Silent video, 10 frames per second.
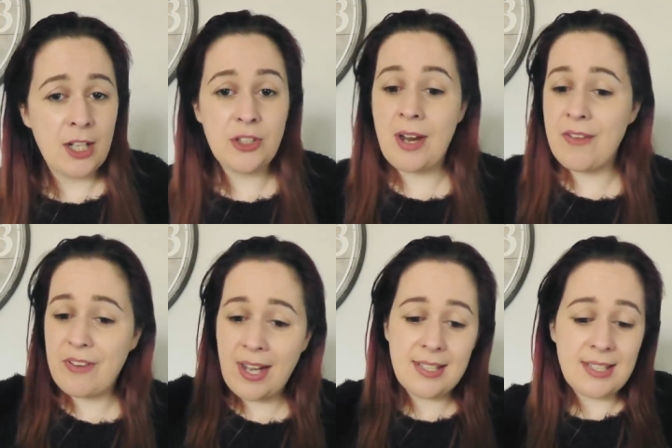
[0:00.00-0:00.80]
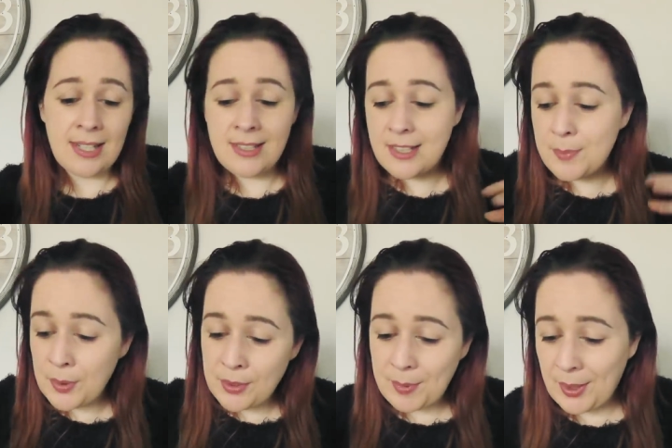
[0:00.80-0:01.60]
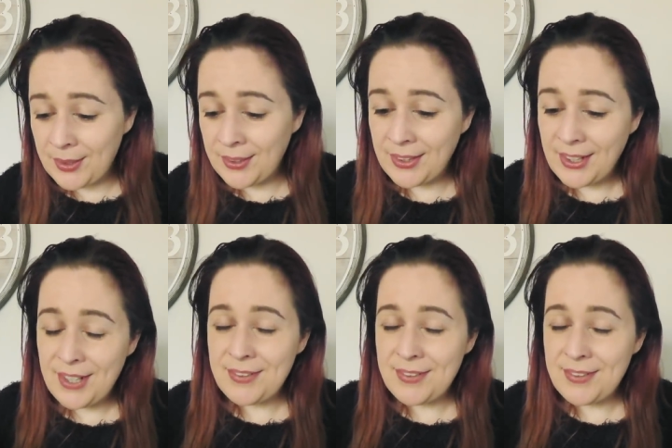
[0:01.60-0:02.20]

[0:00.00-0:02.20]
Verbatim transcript: and try and find stands to put them on